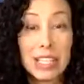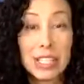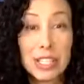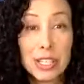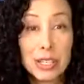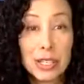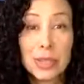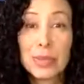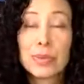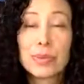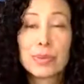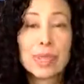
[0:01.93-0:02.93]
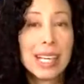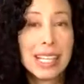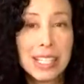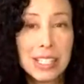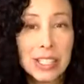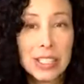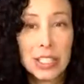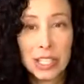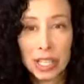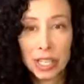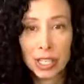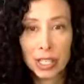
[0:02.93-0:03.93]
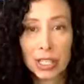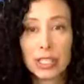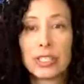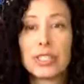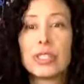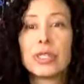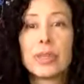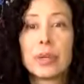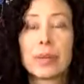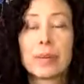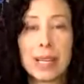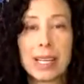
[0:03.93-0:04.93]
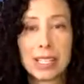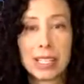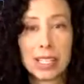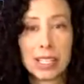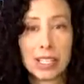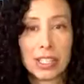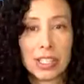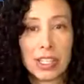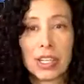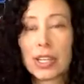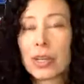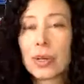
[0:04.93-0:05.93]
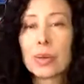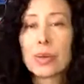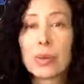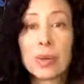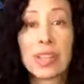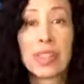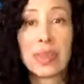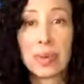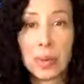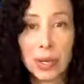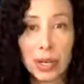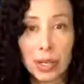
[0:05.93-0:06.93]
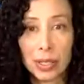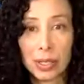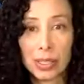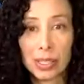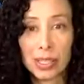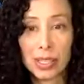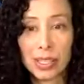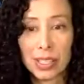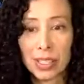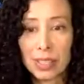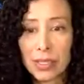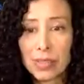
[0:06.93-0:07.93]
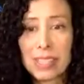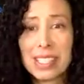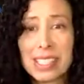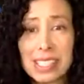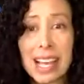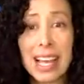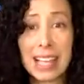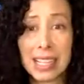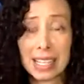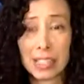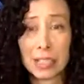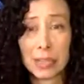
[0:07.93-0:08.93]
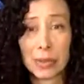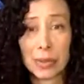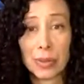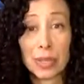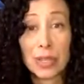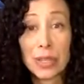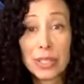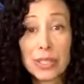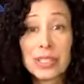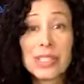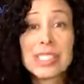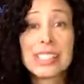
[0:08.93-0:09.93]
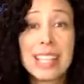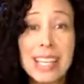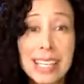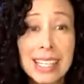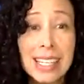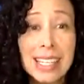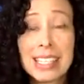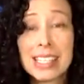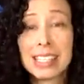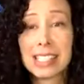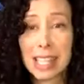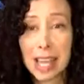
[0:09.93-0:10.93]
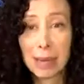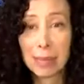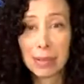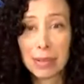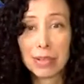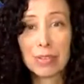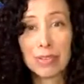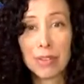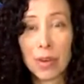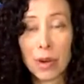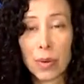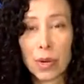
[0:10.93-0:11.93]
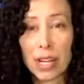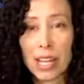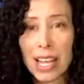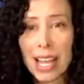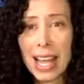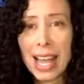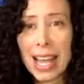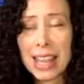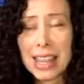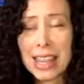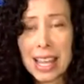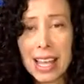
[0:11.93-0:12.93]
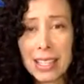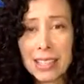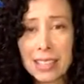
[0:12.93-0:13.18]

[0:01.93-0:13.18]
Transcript: So you're ready to share your message with the world. You've decided to. You're taking a step forward. And then